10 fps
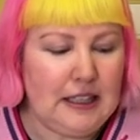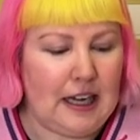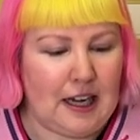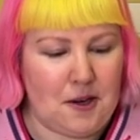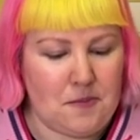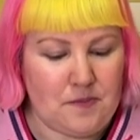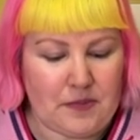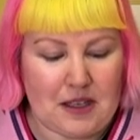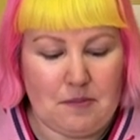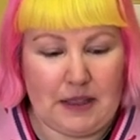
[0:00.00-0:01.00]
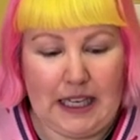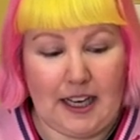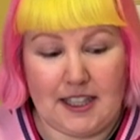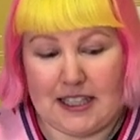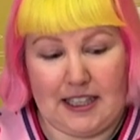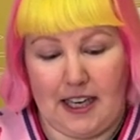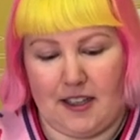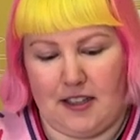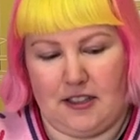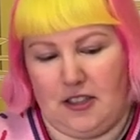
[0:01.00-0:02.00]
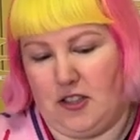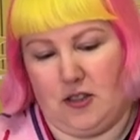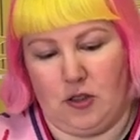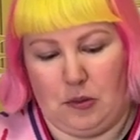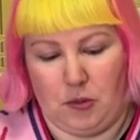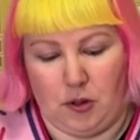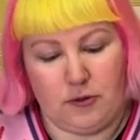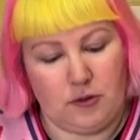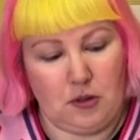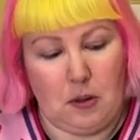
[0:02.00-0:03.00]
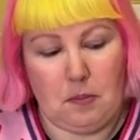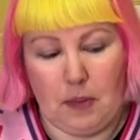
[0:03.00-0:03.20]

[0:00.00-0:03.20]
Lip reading: But yeah, it's just looking beautiful.